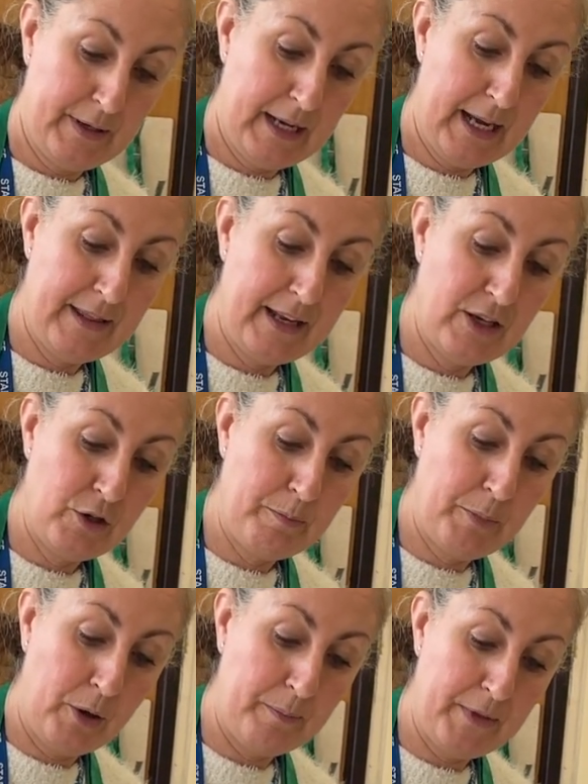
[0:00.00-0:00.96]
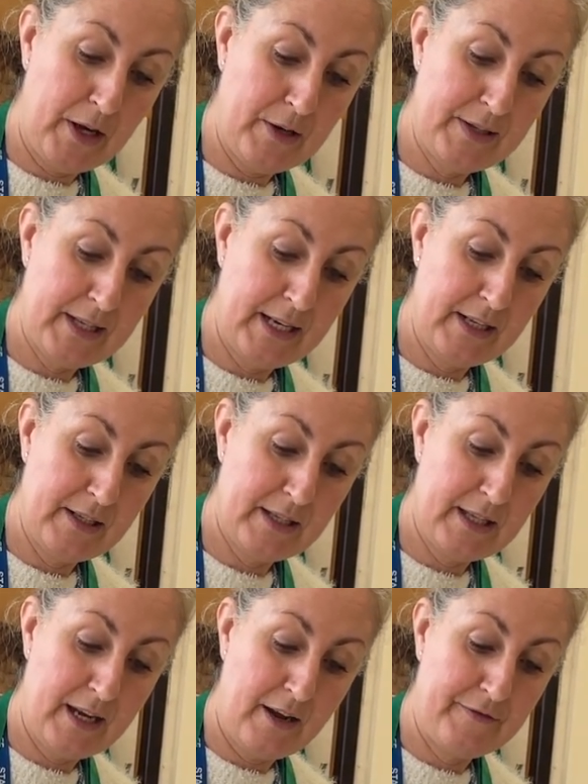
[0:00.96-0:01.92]
and then you pop those into
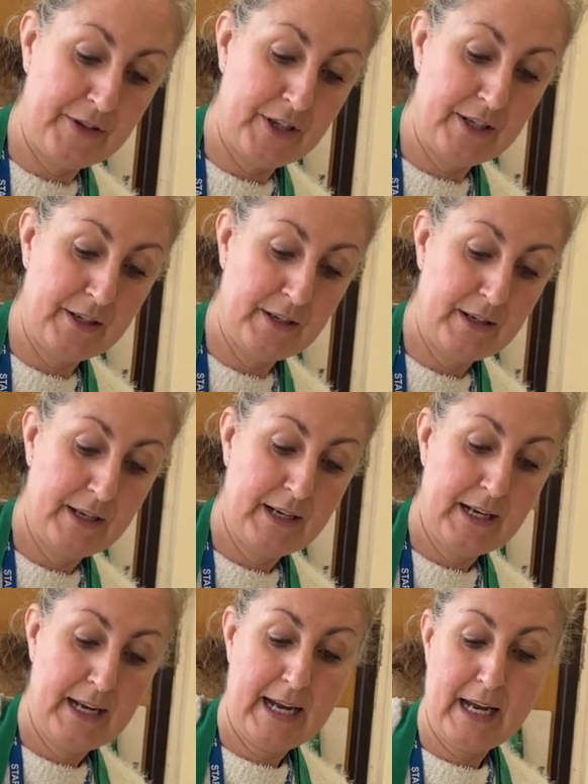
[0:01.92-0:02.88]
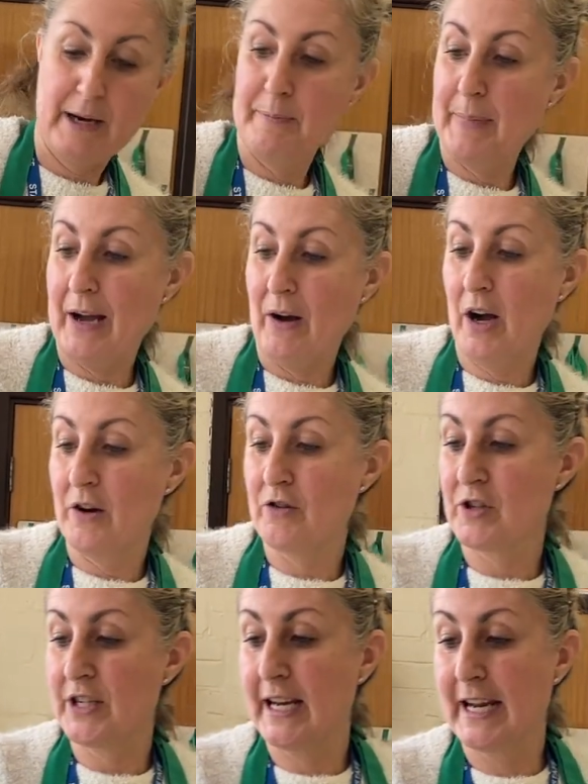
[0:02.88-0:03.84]
the oven at about
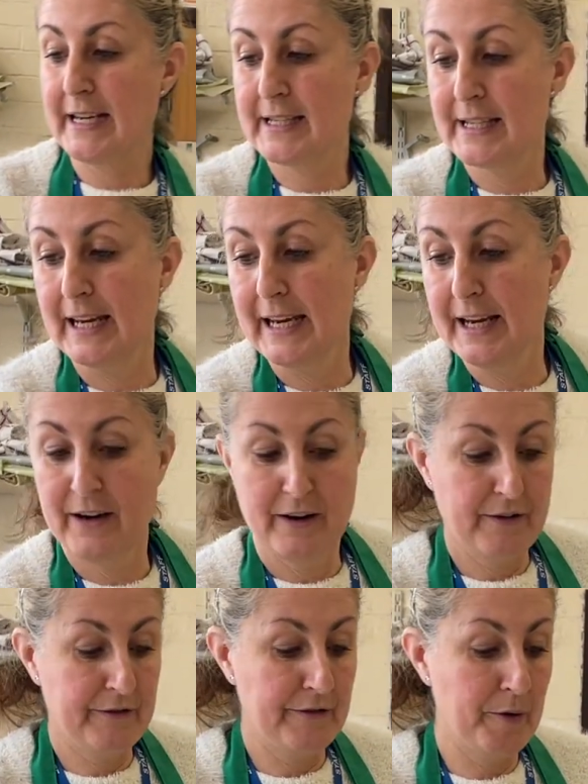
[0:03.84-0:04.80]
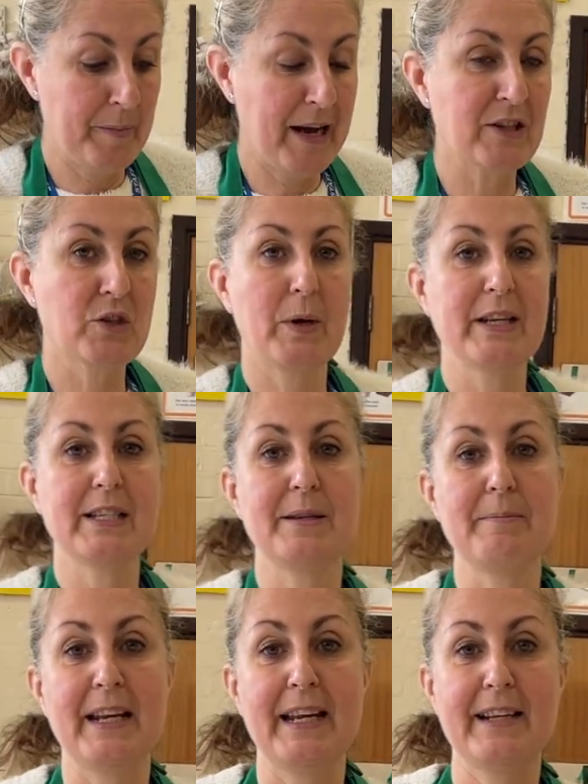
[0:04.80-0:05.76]
180 for about 20
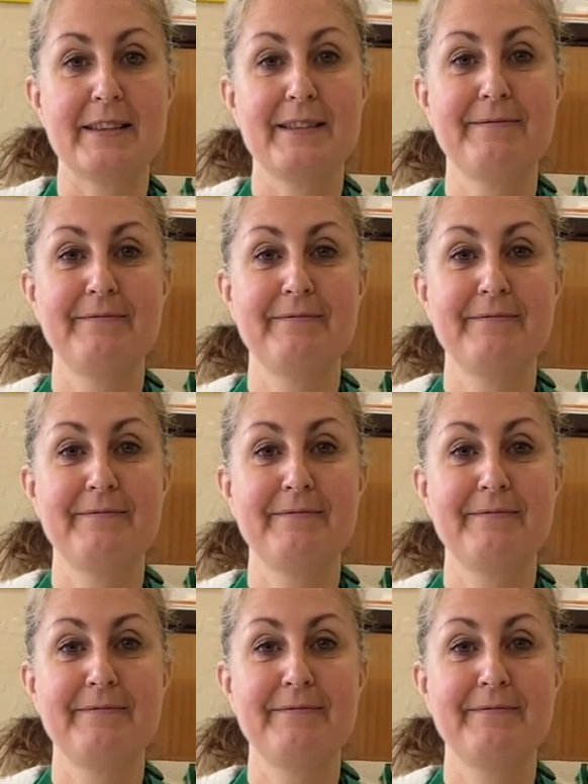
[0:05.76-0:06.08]
minutes.